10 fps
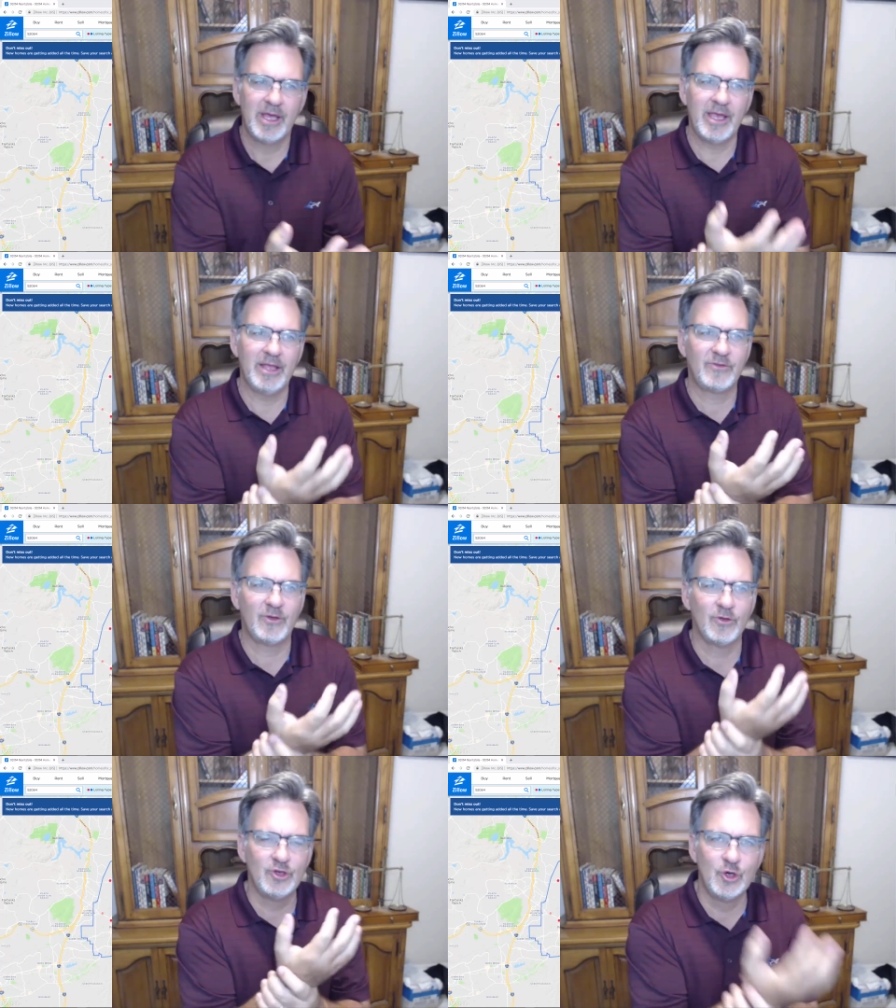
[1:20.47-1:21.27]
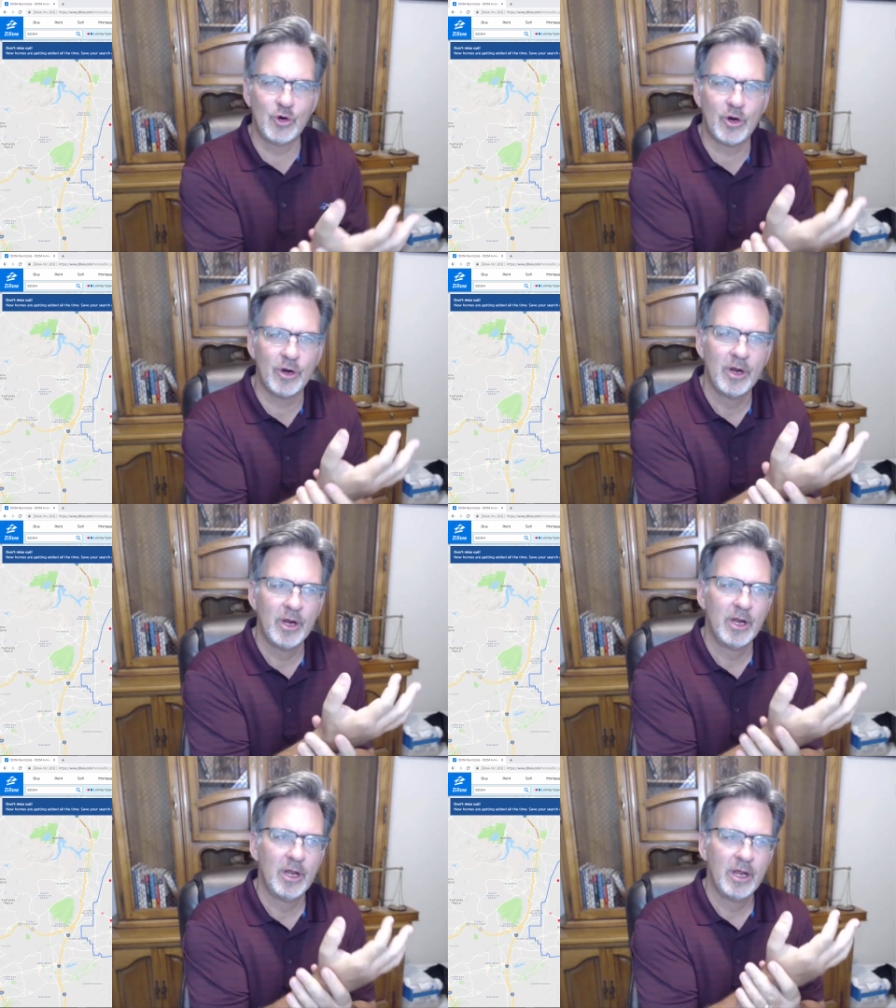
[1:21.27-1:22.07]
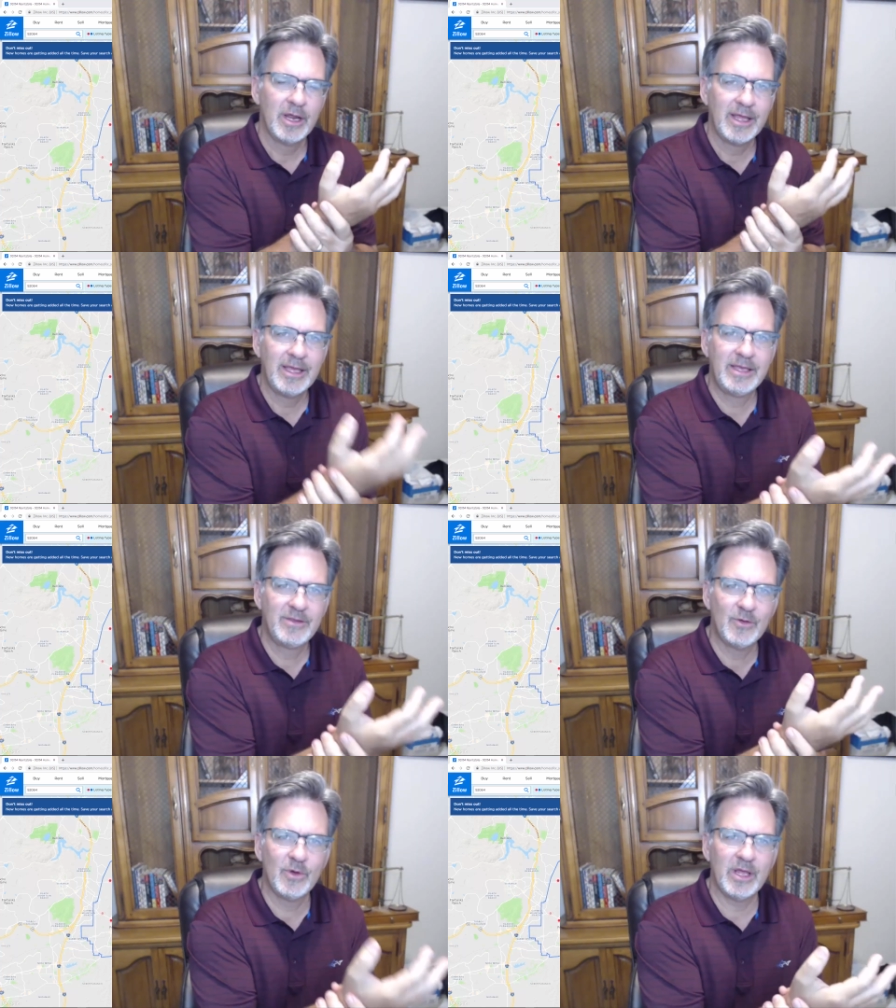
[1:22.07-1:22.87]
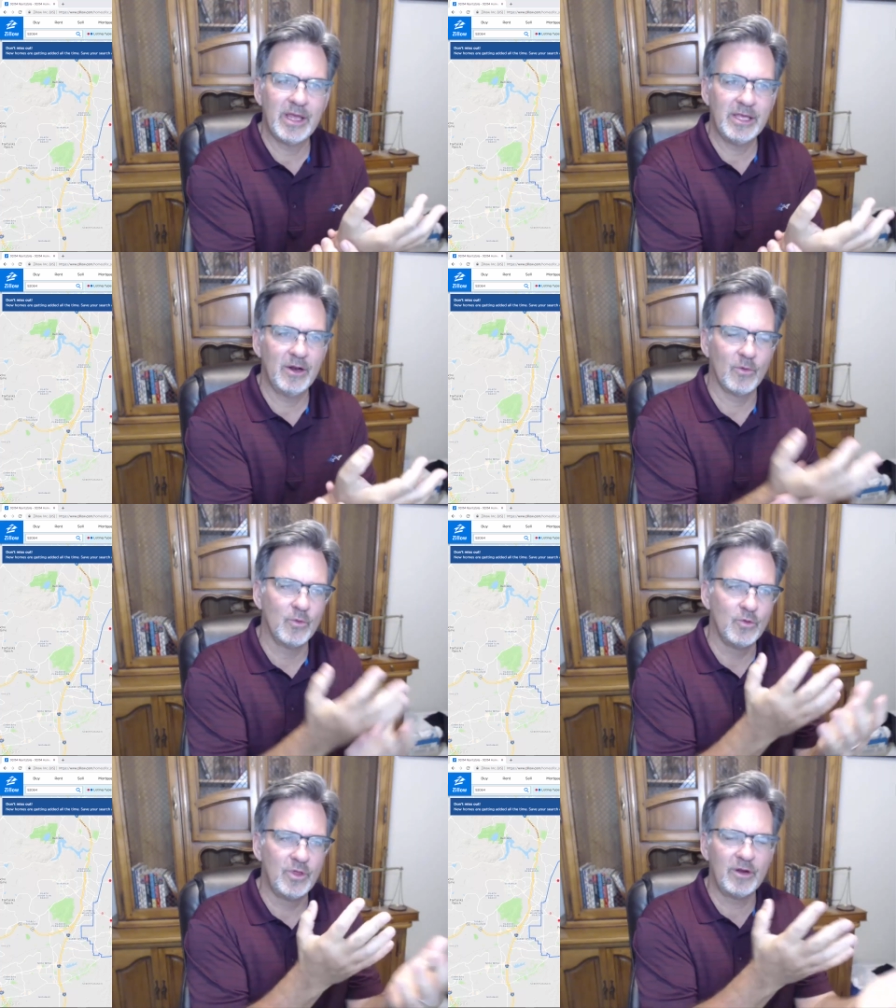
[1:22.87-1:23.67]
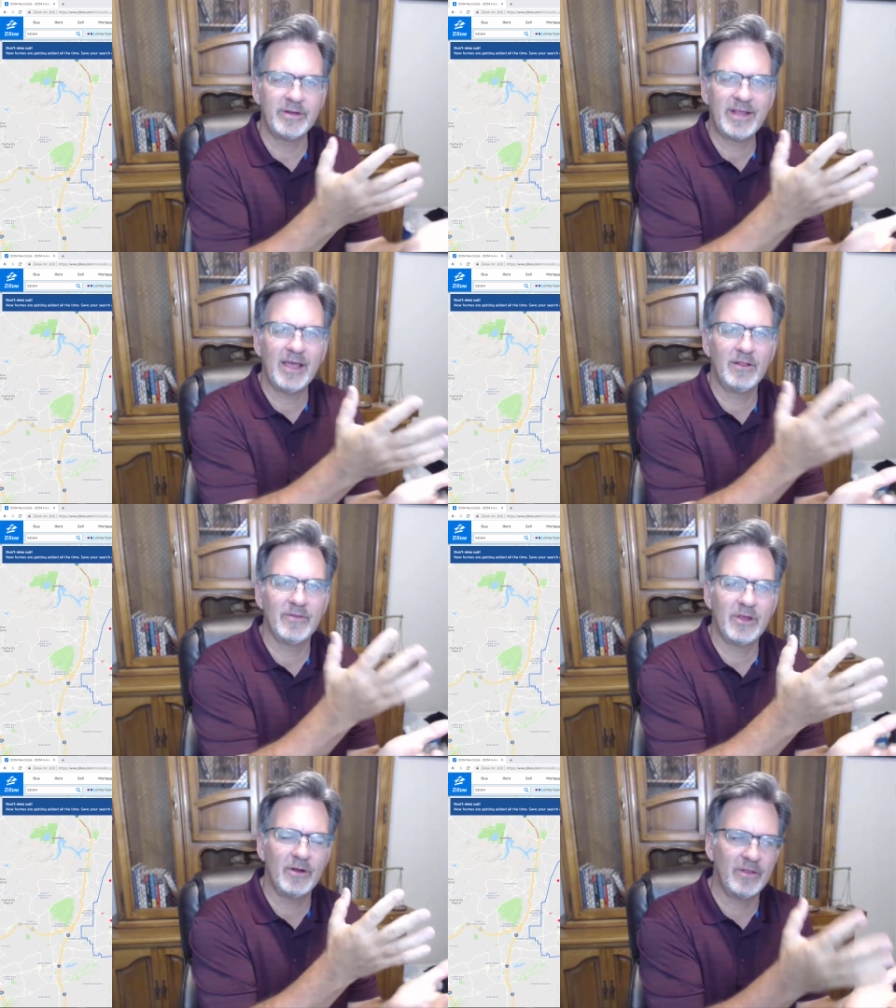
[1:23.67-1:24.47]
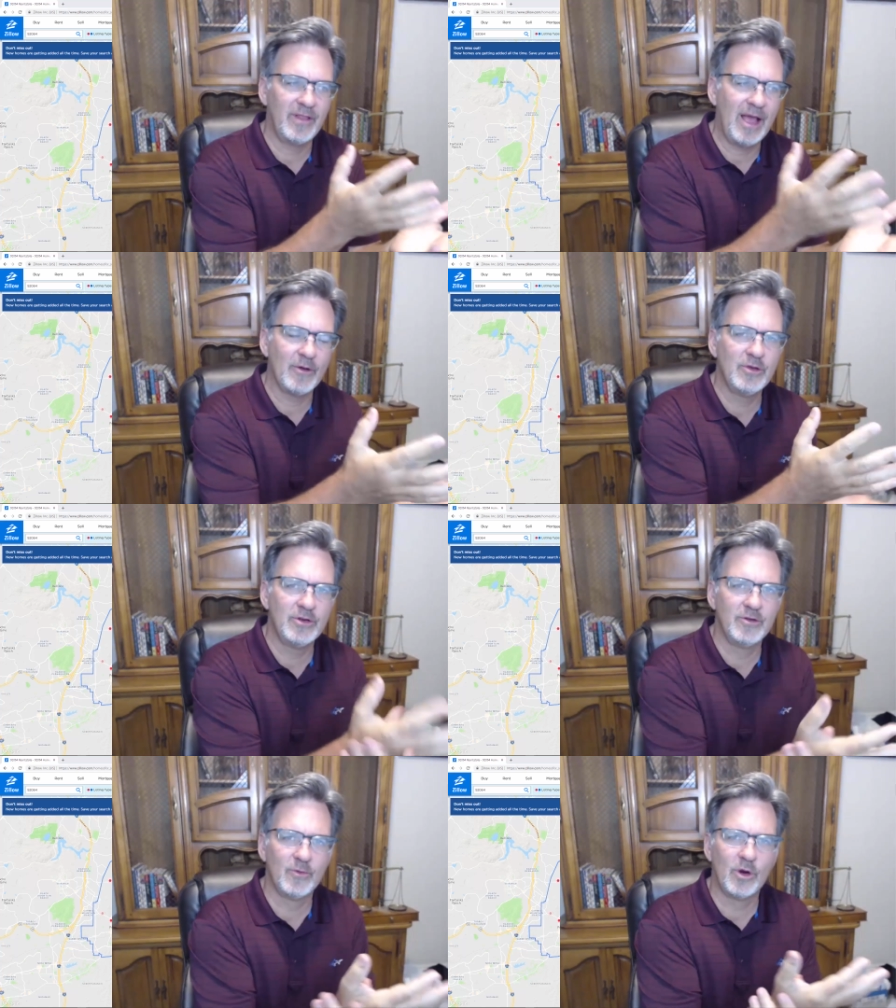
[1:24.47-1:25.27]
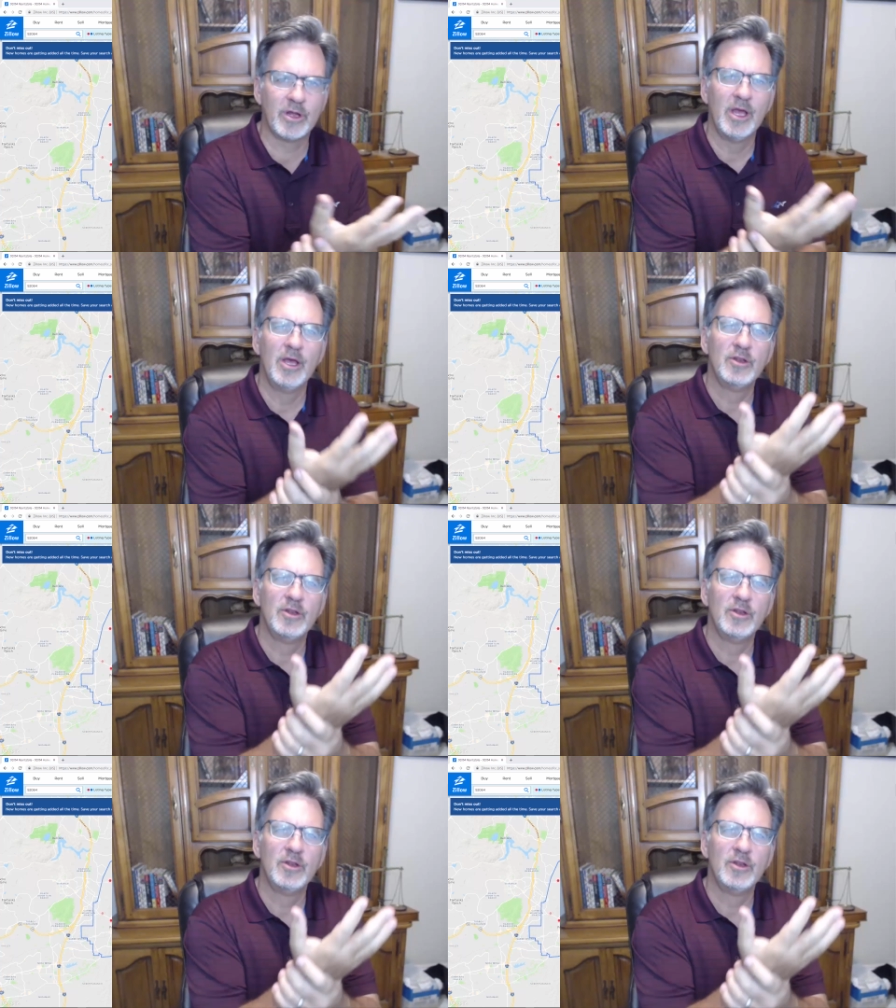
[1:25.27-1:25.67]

until you're doing, you know, they're entitled, they're allowing you to do the work.